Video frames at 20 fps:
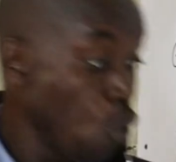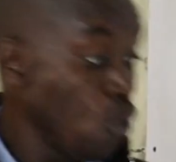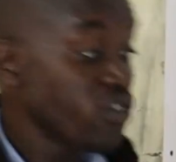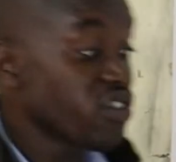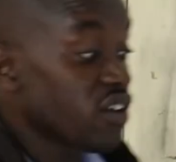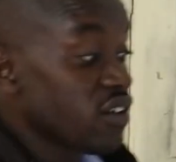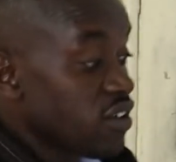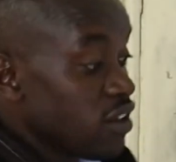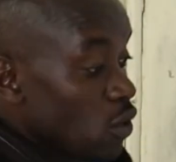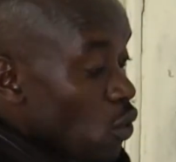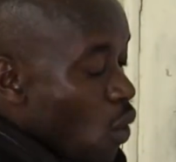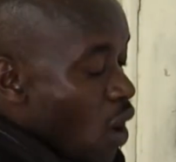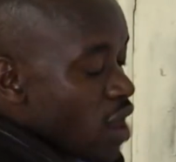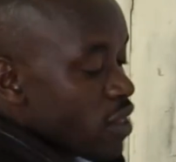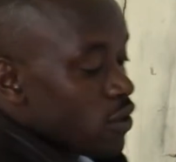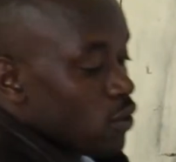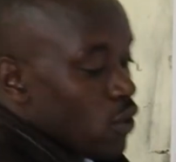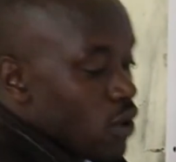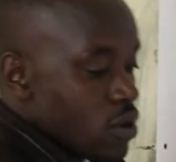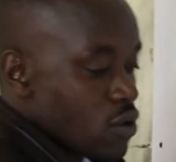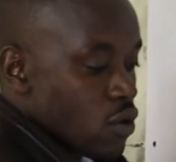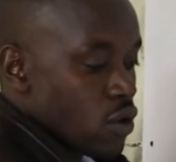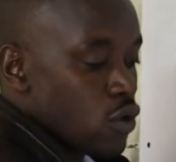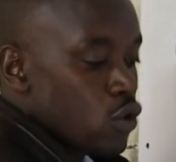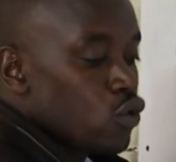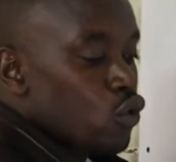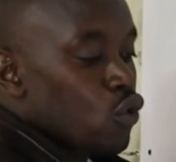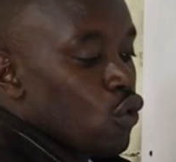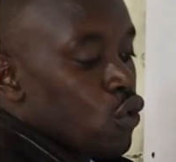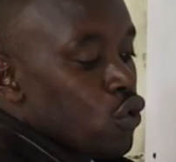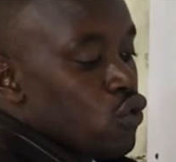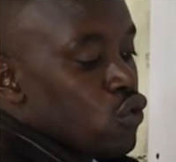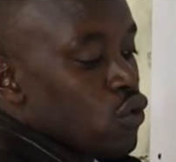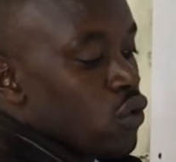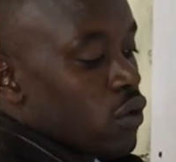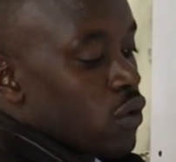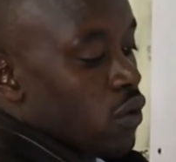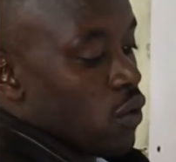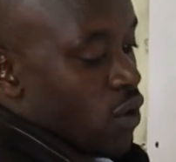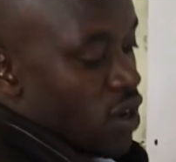We shall see when you
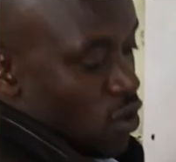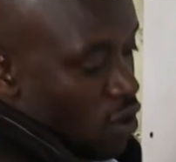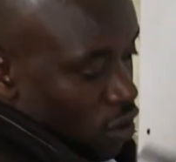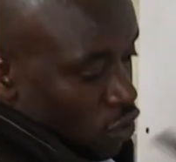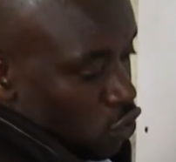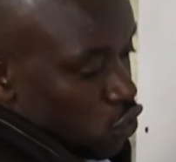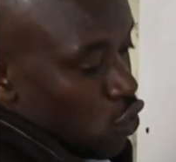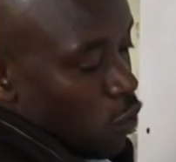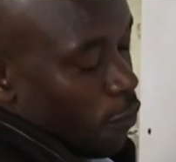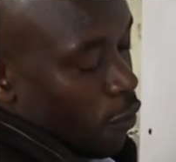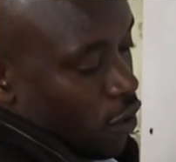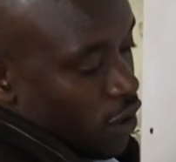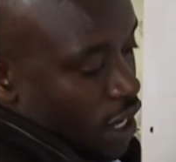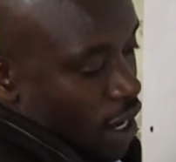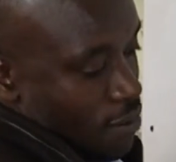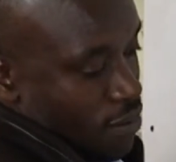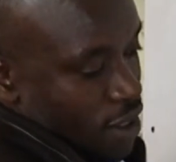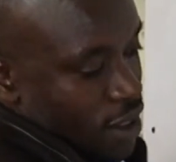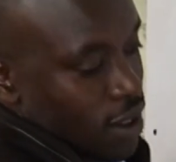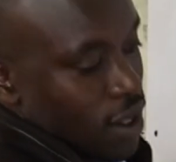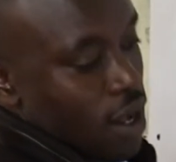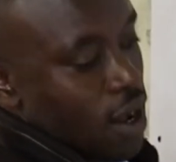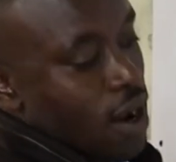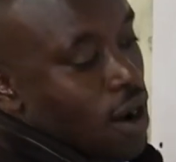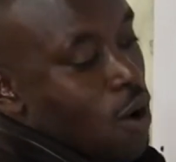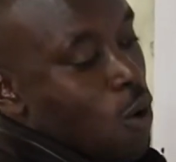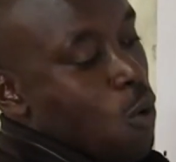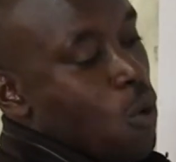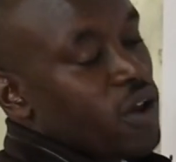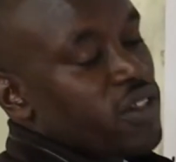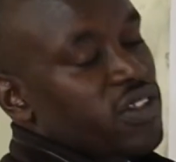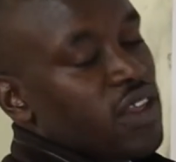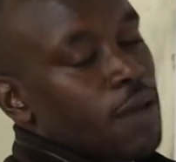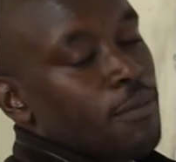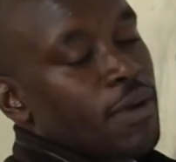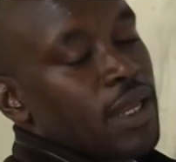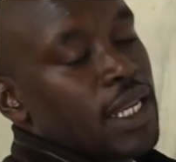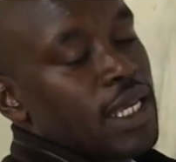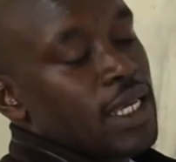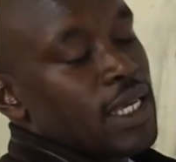want to do programming, what's
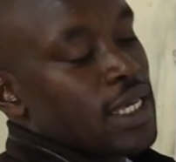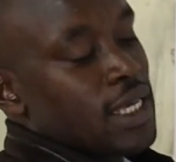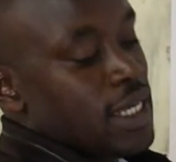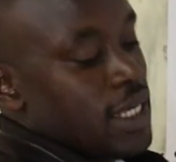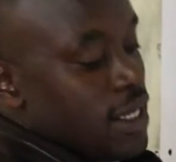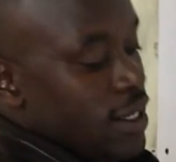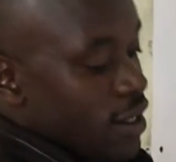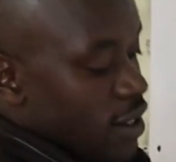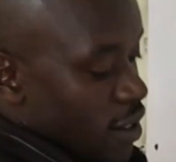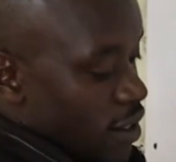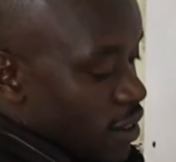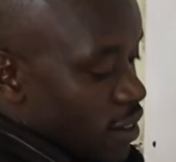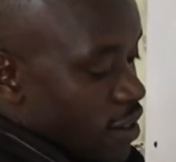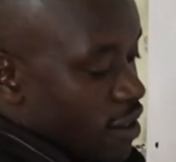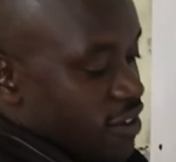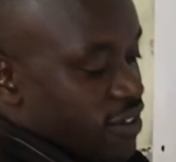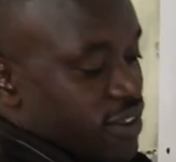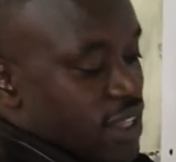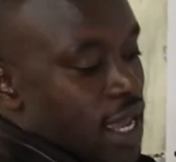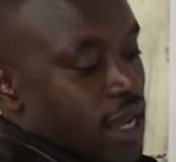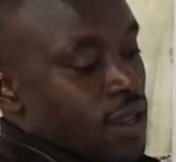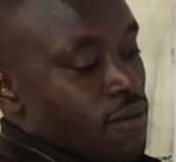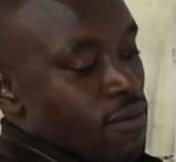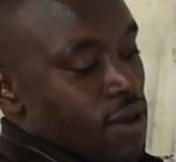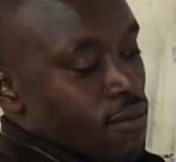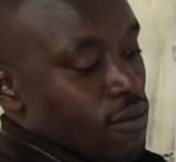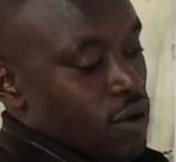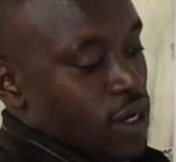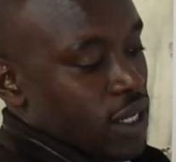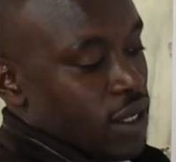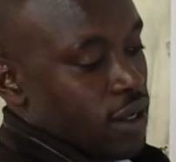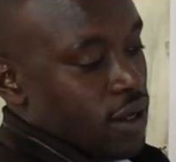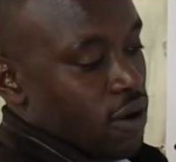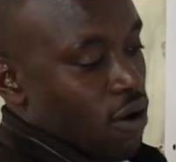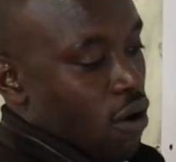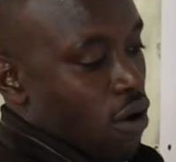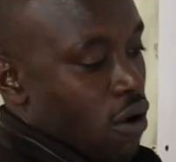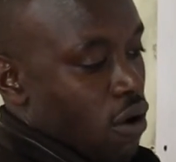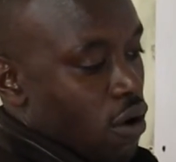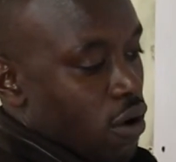happening in the stack memory
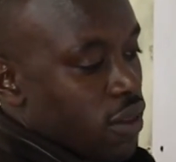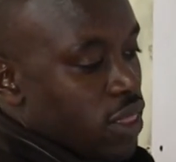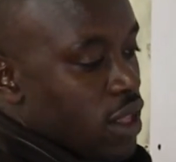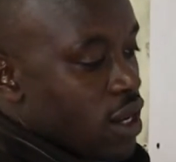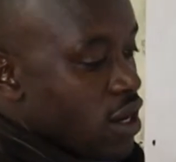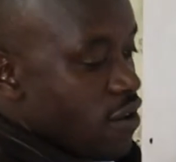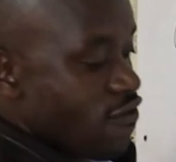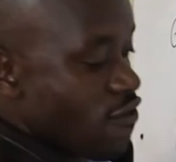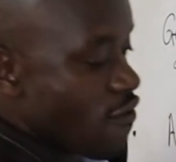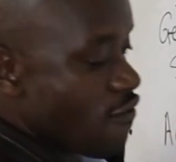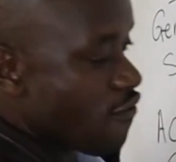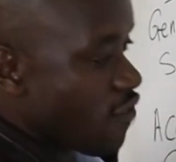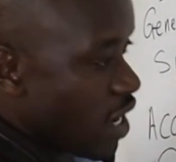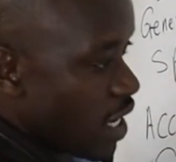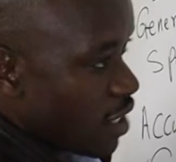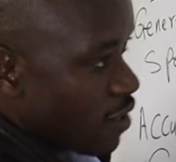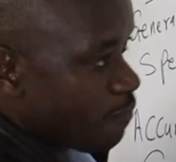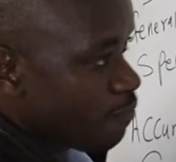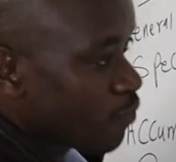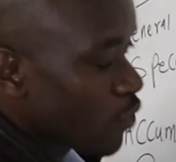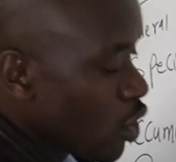or the LIFO file.